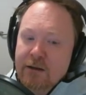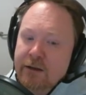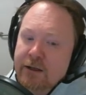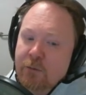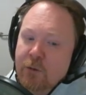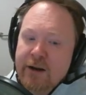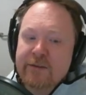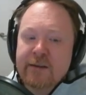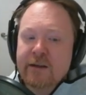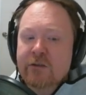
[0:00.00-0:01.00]
Like, why
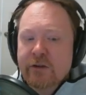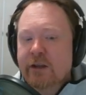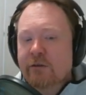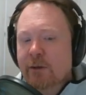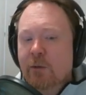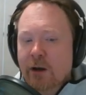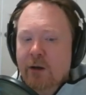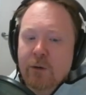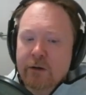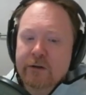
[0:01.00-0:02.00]
doesn't the industry give me what
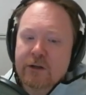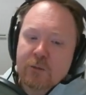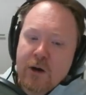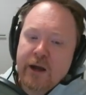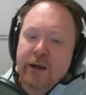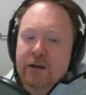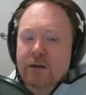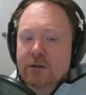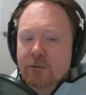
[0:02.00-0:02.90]
I want? Why?